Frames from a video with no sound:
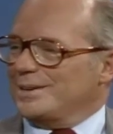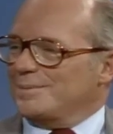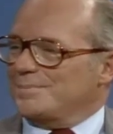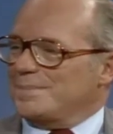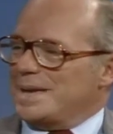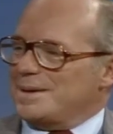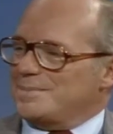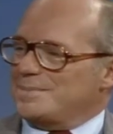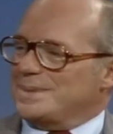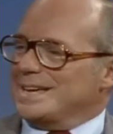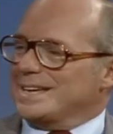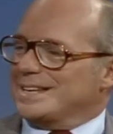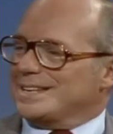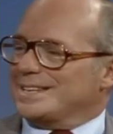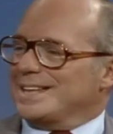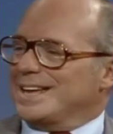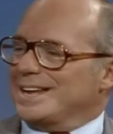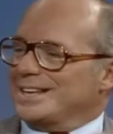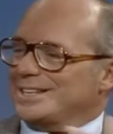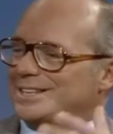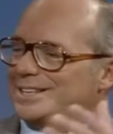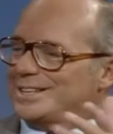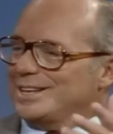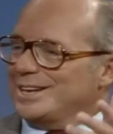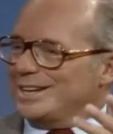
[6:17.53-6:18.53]
may be at,
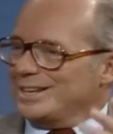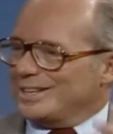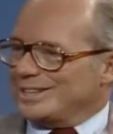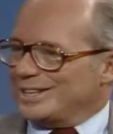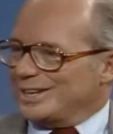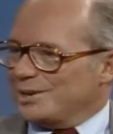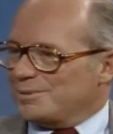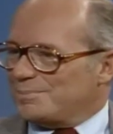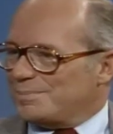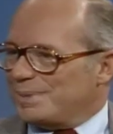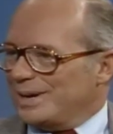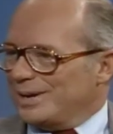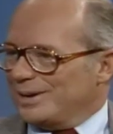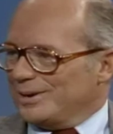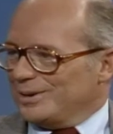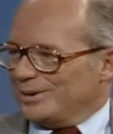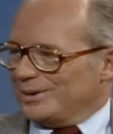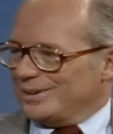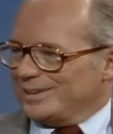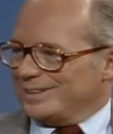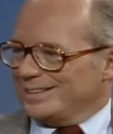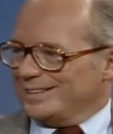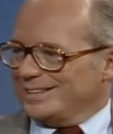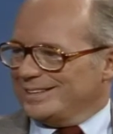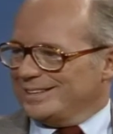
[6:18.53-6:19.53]
at, at, their
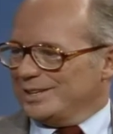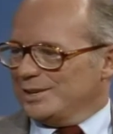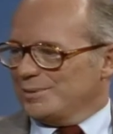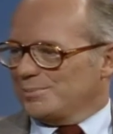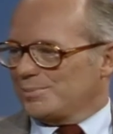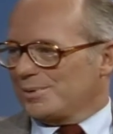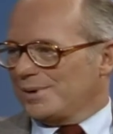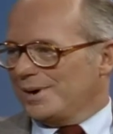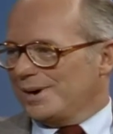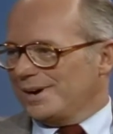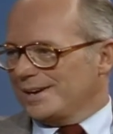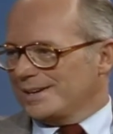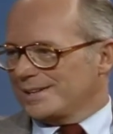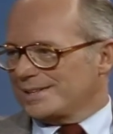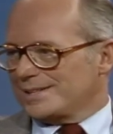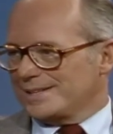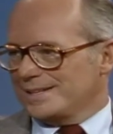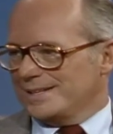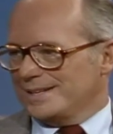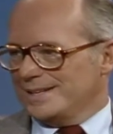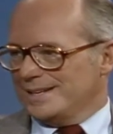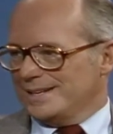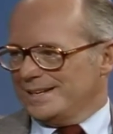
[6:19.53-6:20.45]
peril and their price.